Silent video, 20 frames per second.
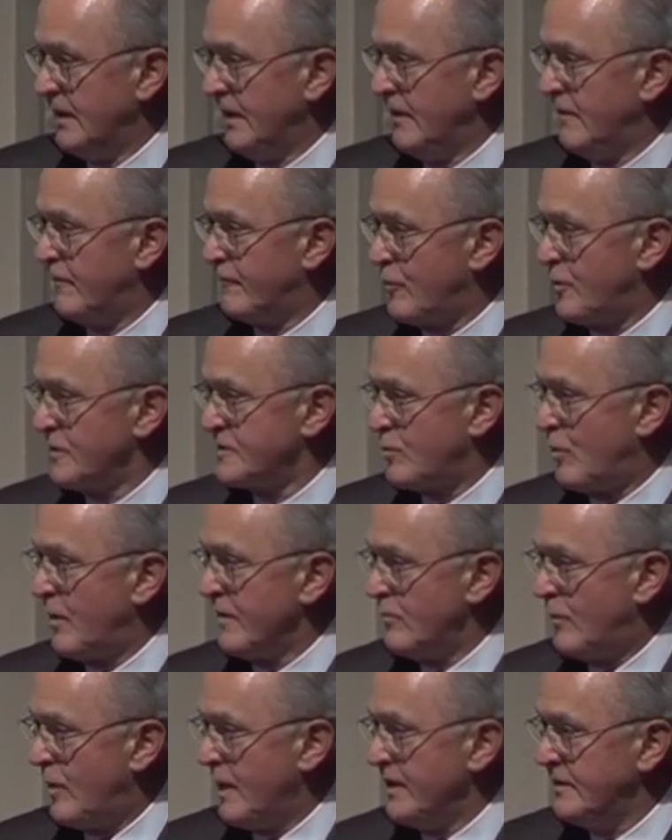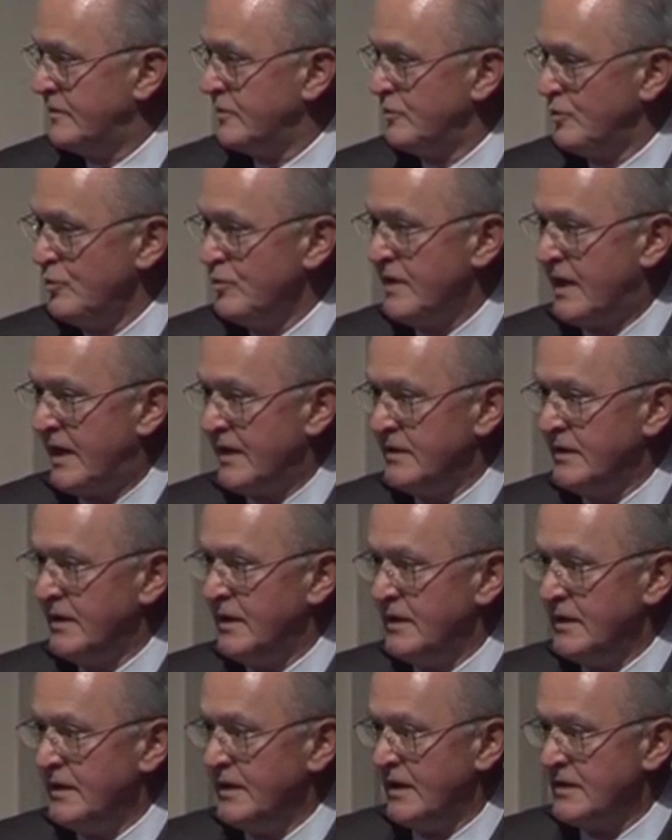And of course, one way to do that
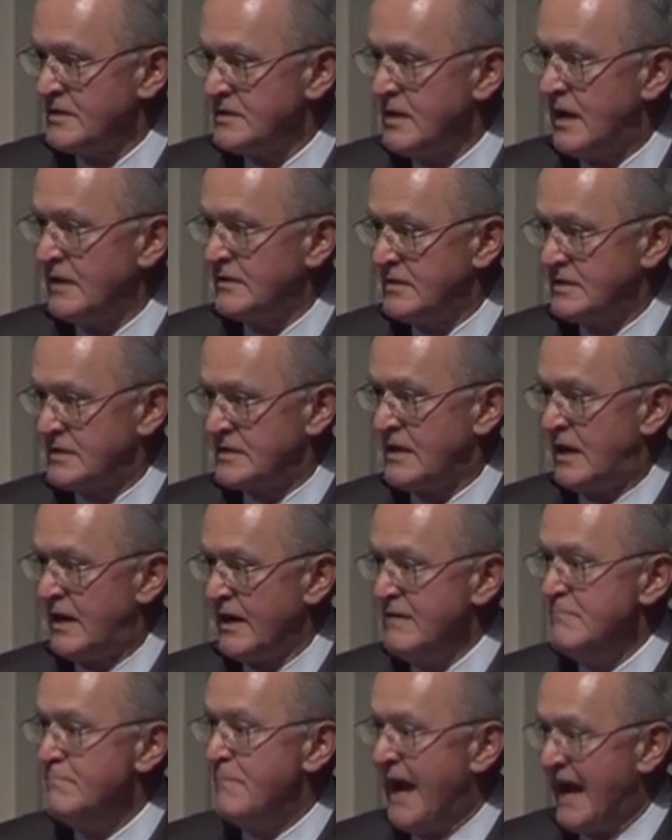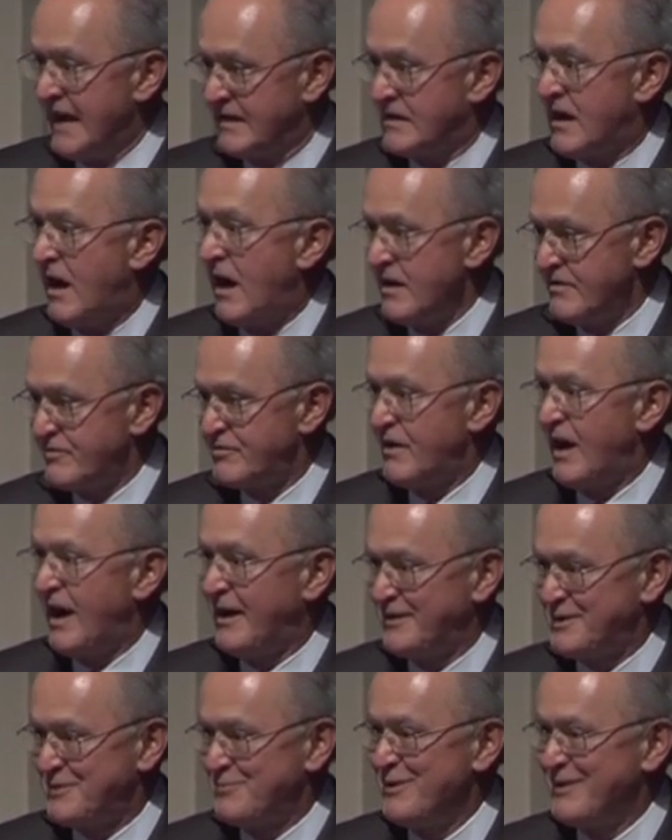is not to sign bad
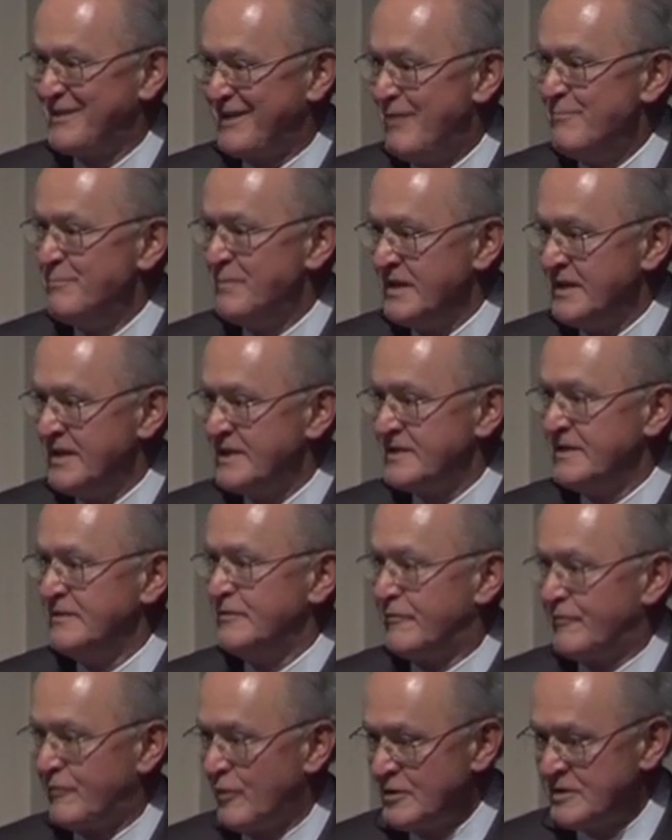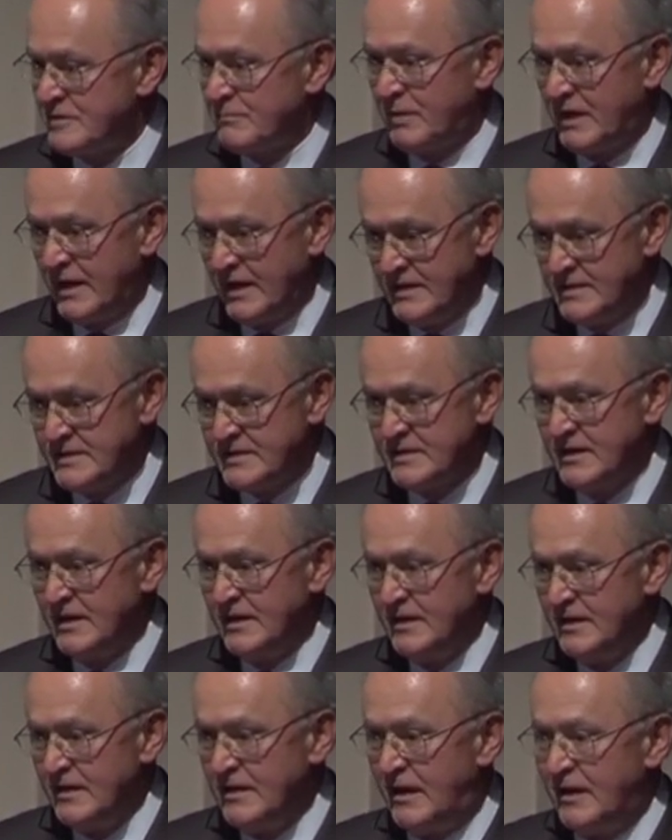contracts with companies in the first place,
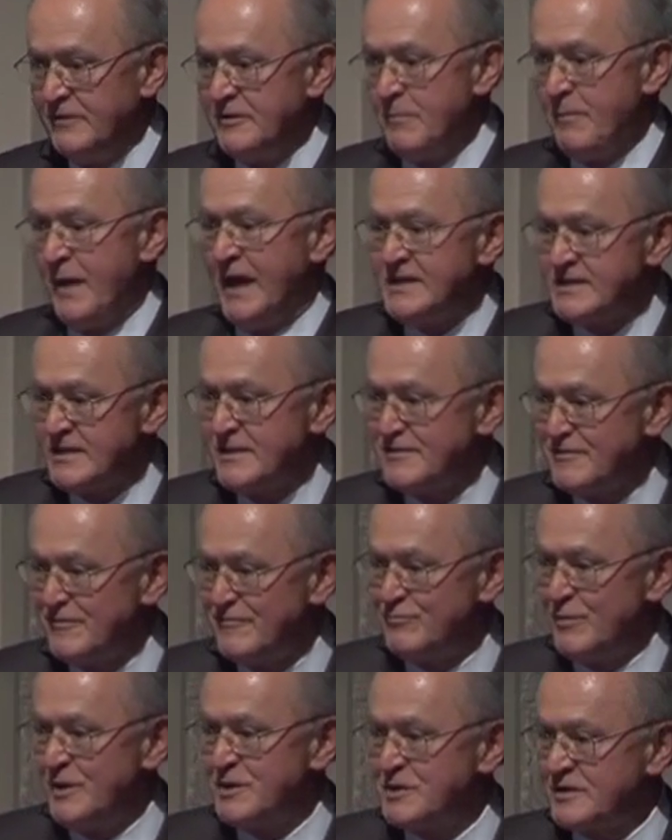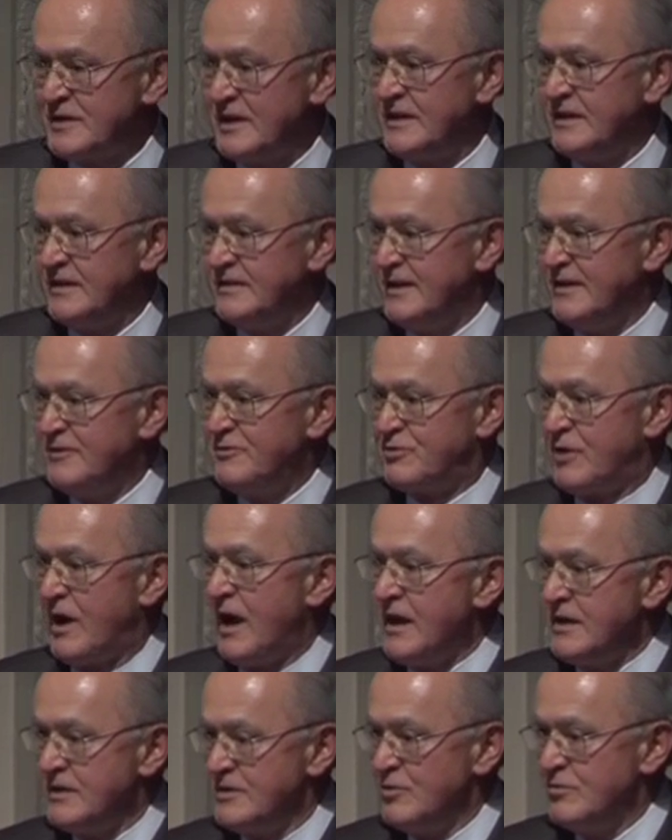on the basis of which they can then
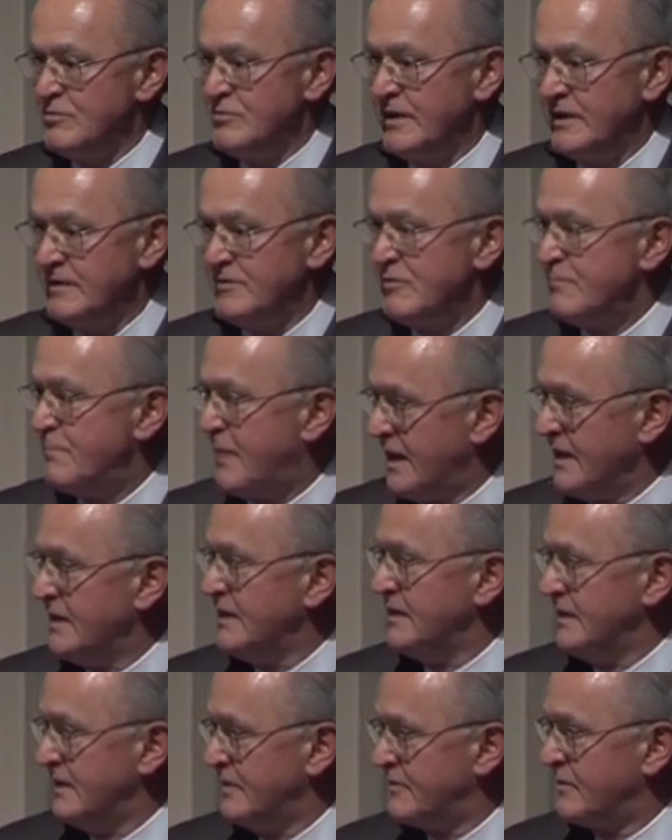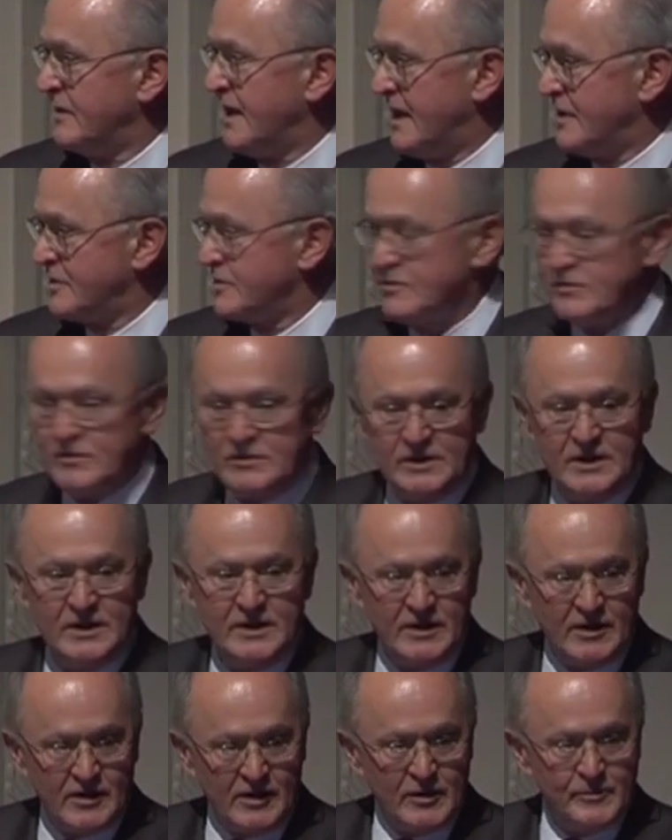drag you into binding international
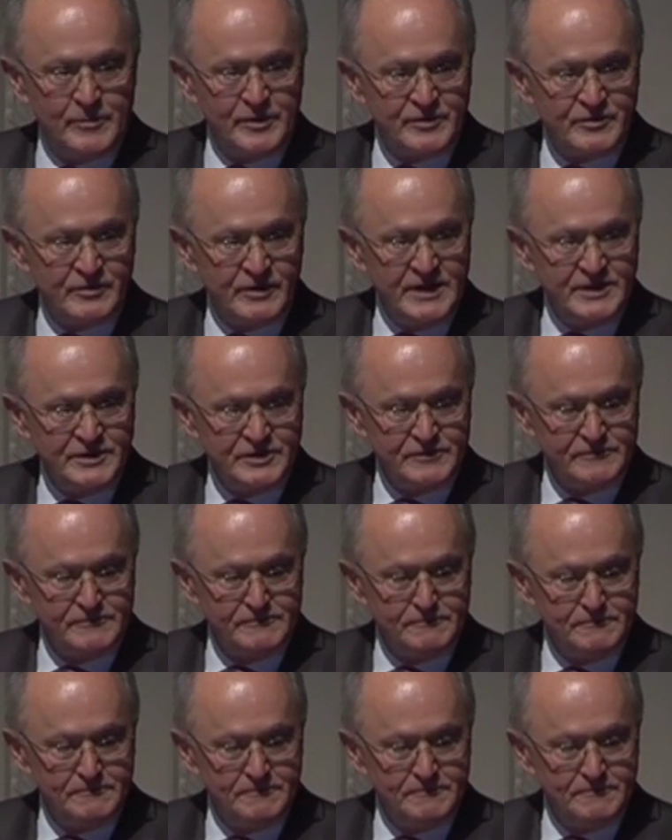arbitration.